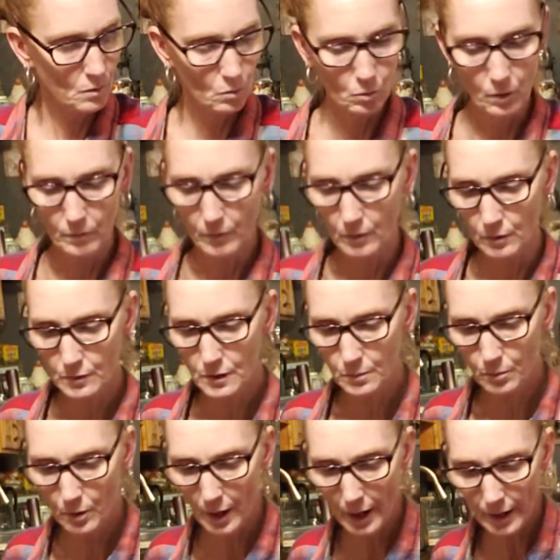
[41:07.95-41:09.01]
One little
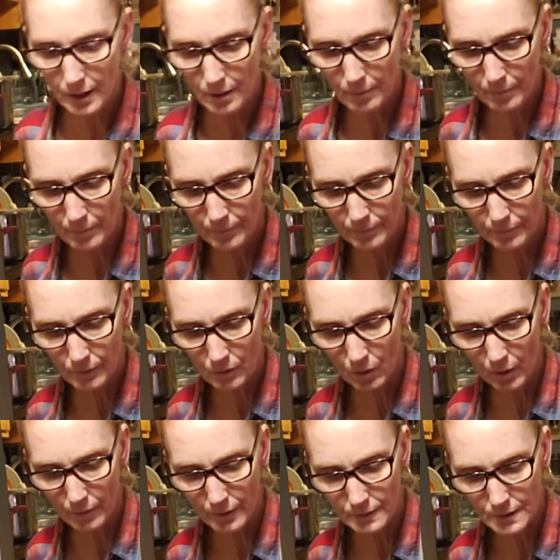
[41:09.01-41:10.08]
spray
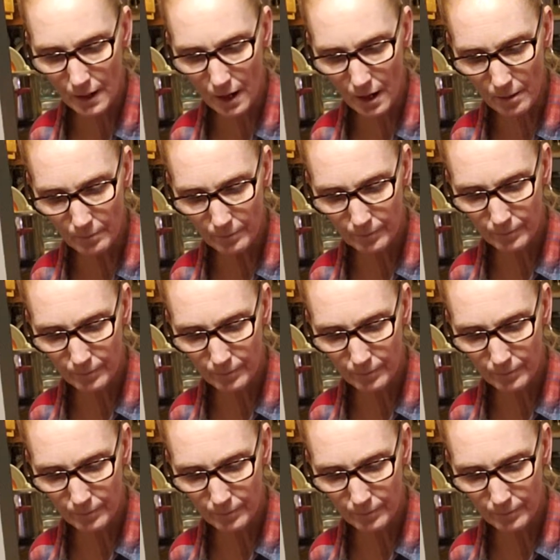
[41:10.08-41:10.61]
on the top.